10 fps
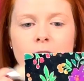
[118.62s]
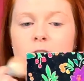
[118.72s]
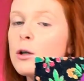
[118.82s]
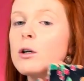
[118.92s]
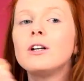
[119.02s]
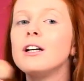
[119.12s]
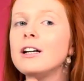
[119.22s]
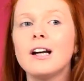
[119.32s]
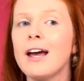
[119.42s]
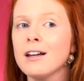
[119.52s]
You don't go near
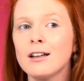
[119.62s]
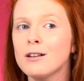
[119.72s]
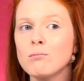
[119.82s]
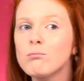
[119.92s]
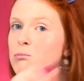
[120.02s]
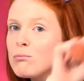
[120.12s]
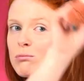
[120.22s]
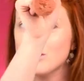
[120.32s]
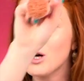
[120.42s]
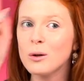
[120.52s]
your neck.
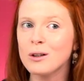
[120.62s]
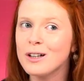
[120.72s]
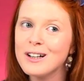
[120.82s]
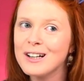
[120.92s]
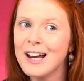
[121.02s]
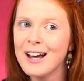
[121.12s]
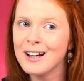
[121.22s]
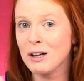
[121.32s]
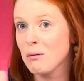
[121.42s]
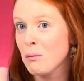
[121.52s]
Don't go near your
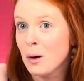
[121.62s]
neck.